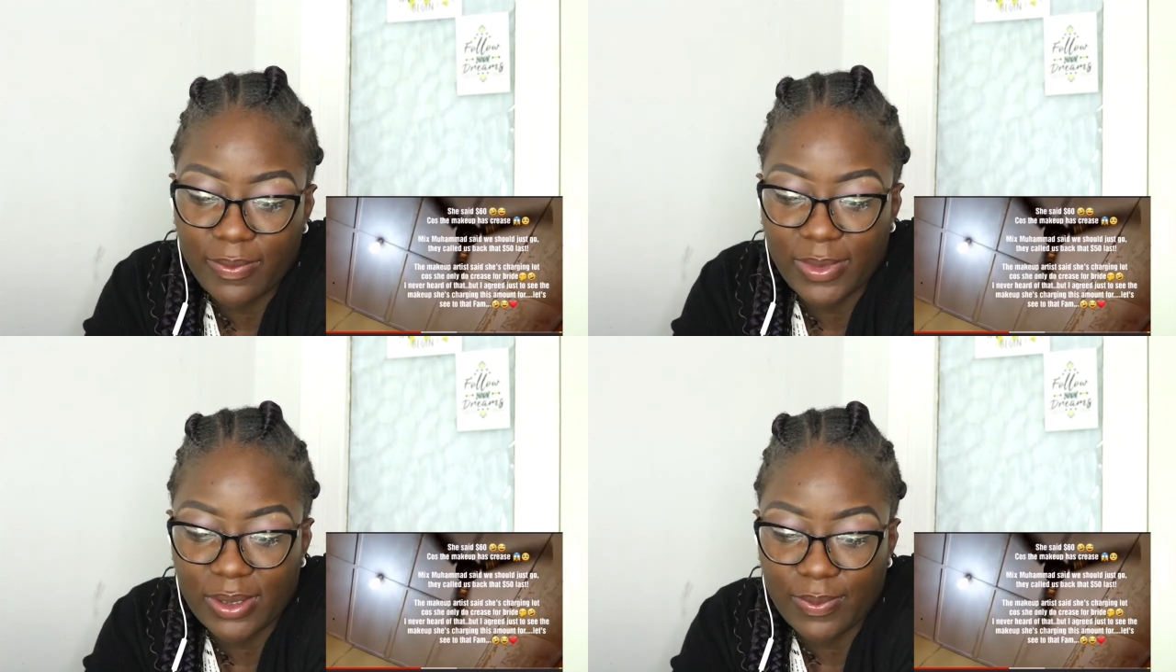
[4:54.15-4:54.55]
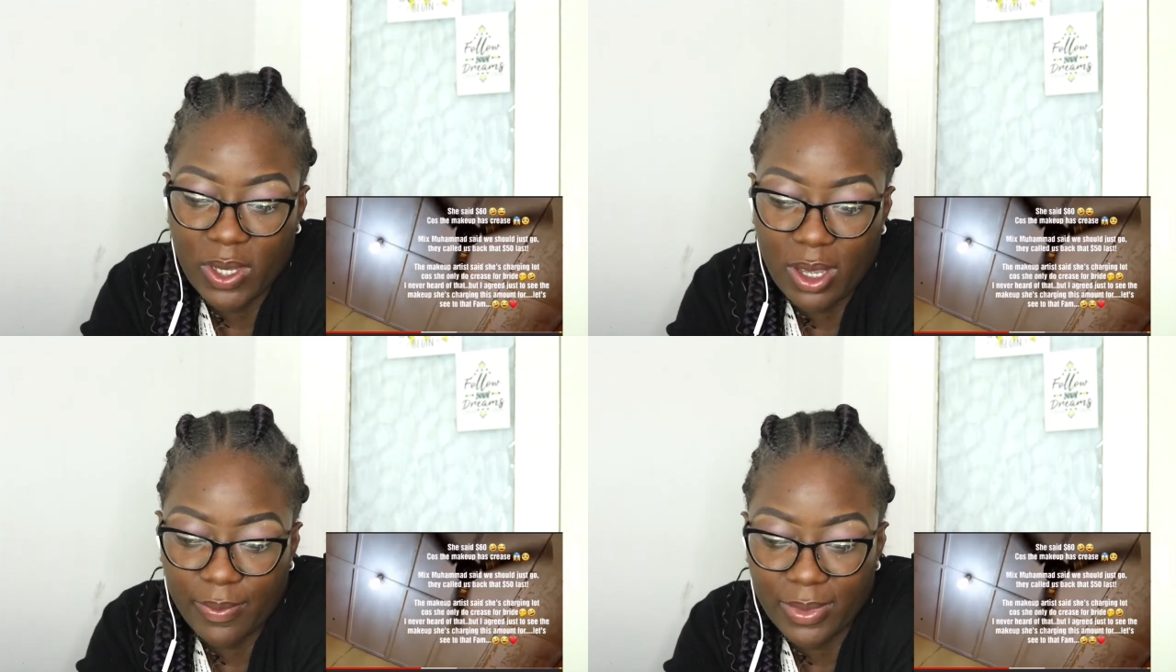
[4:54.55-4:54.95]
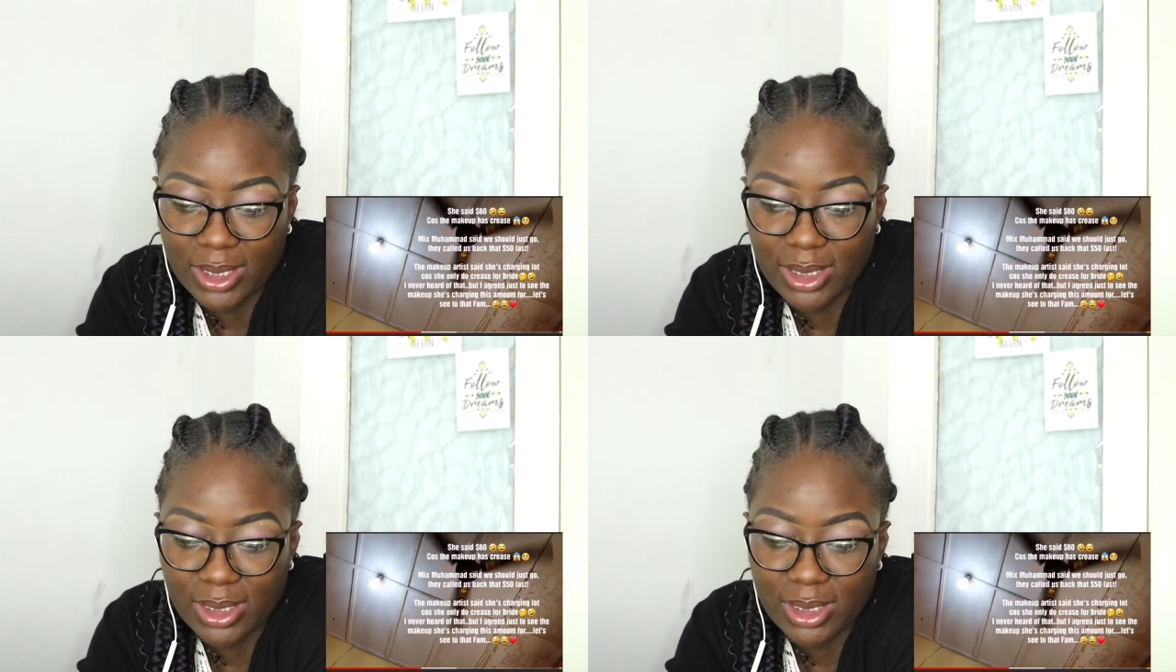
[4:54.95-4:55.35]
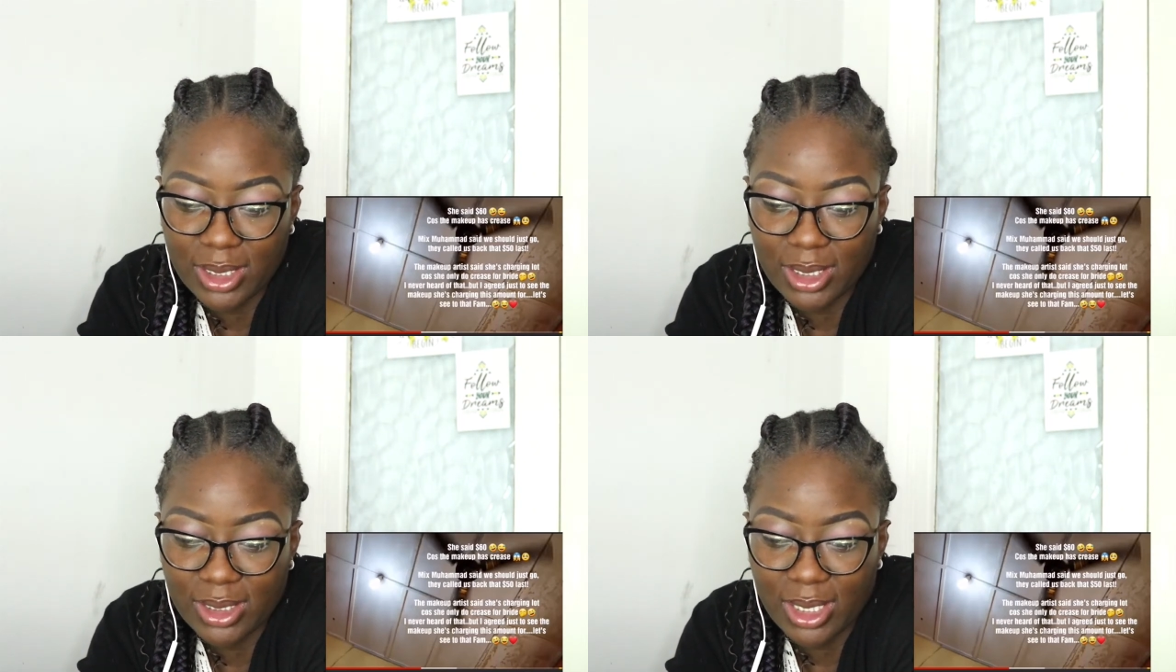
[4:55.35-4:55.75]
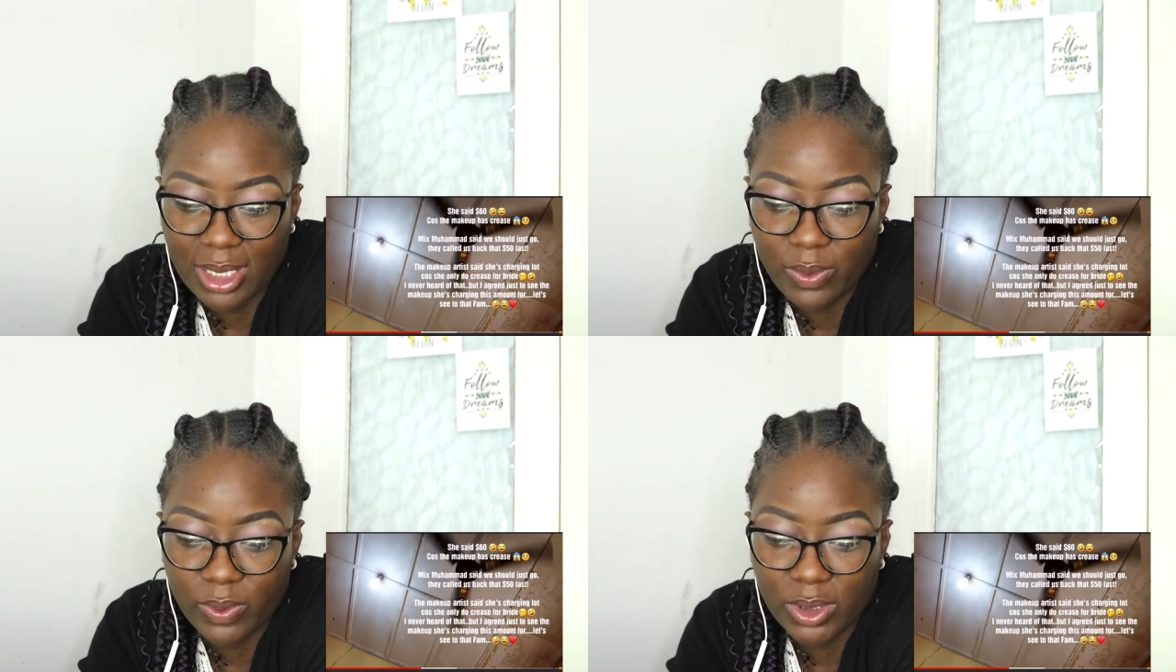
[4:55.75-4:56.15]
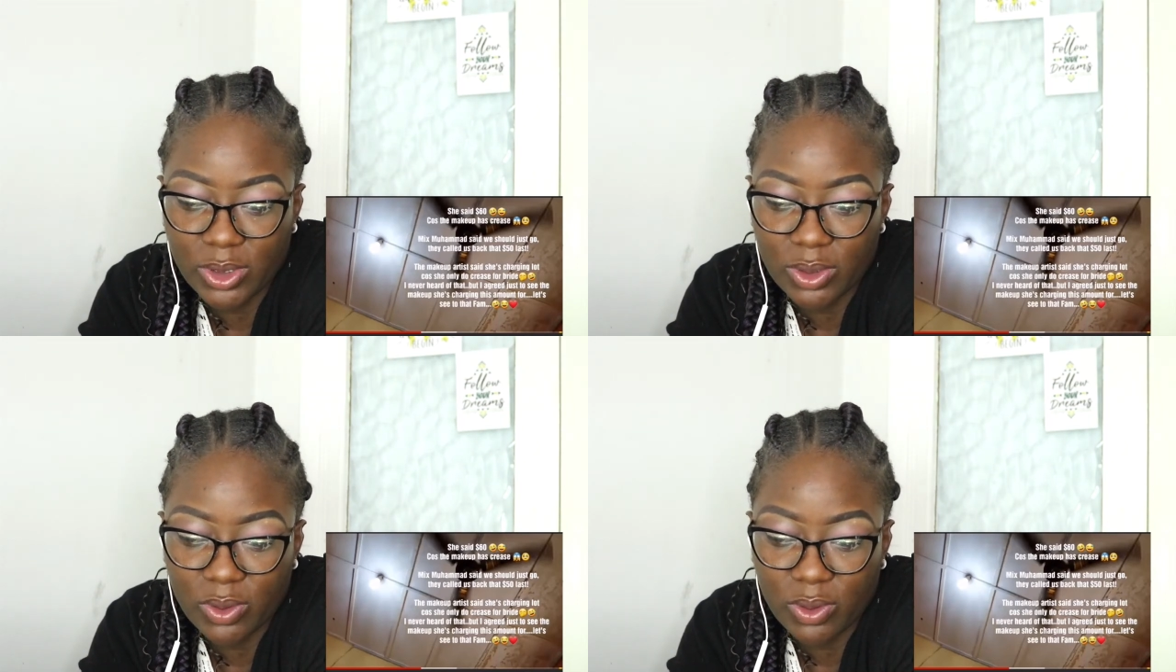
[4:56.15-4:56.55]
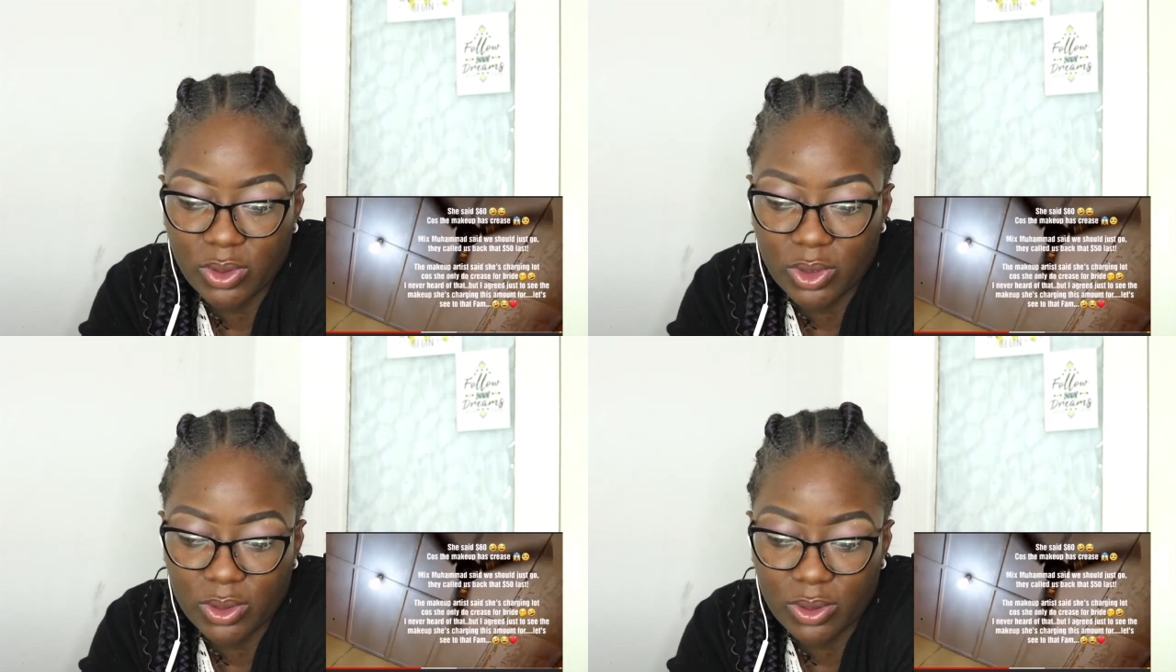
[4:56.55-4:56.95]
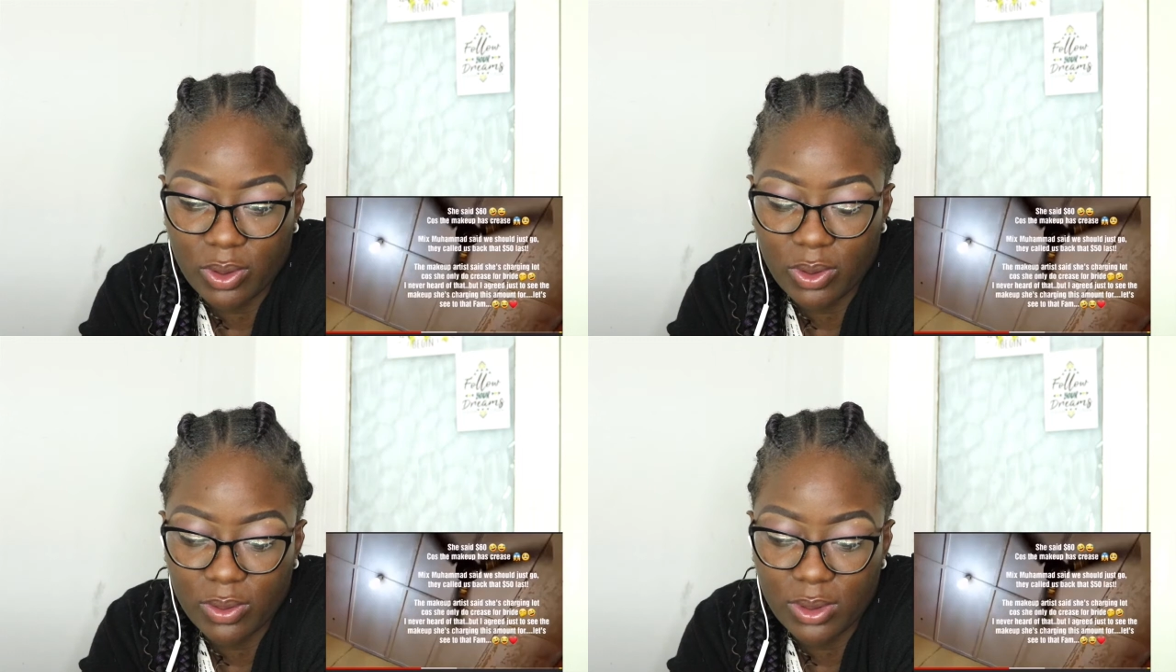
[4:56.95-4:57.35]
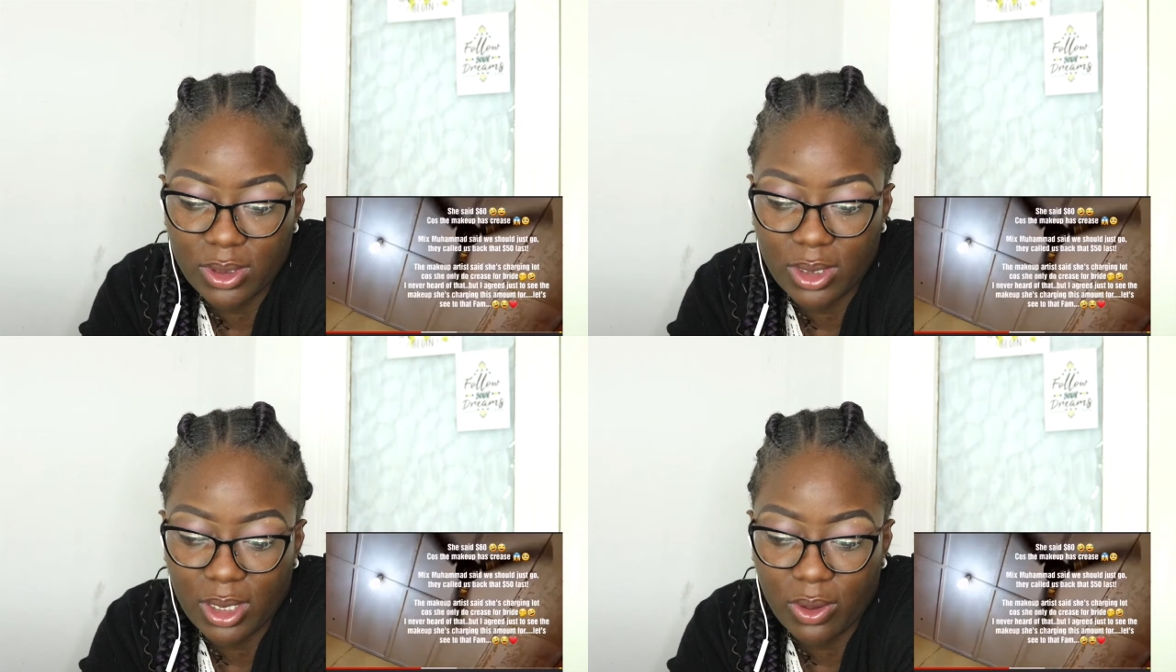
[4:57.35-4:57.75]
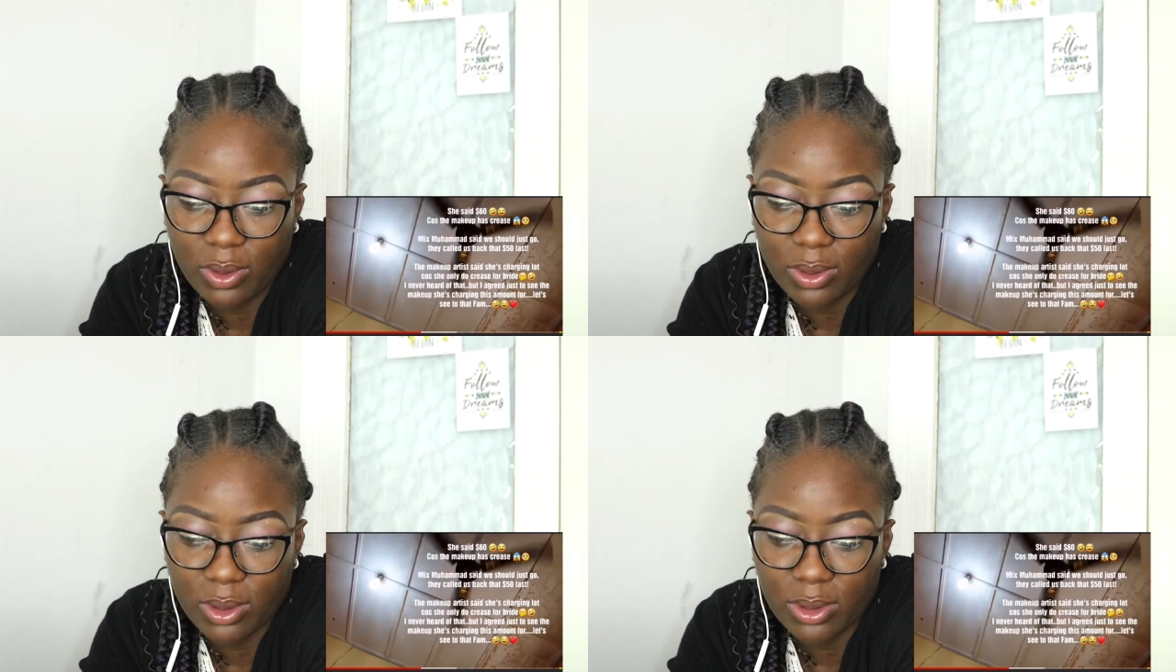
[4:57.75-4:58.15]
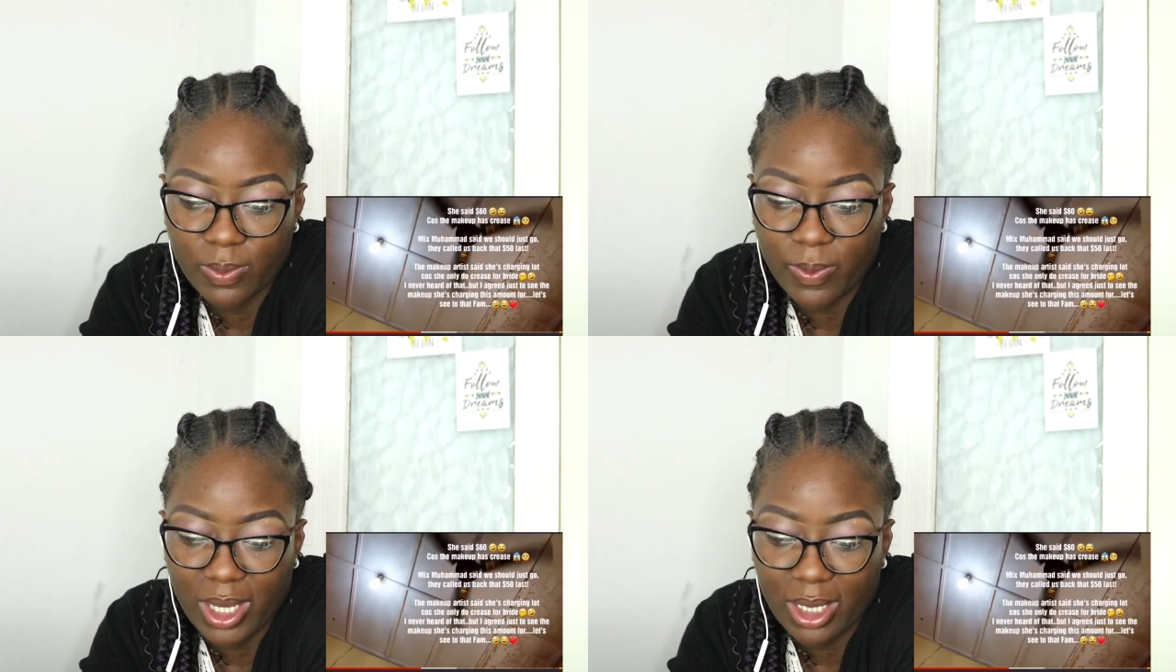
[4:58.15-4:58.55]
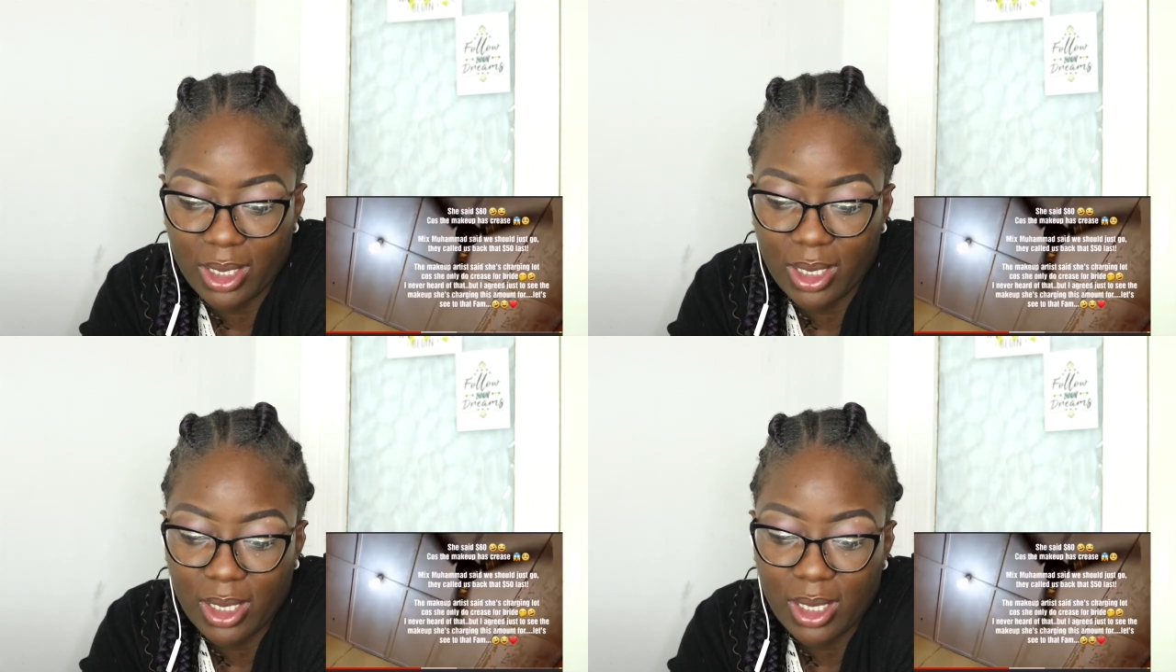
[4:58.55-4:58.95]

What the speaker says: Miss Muhammad said we should just go. They called us back.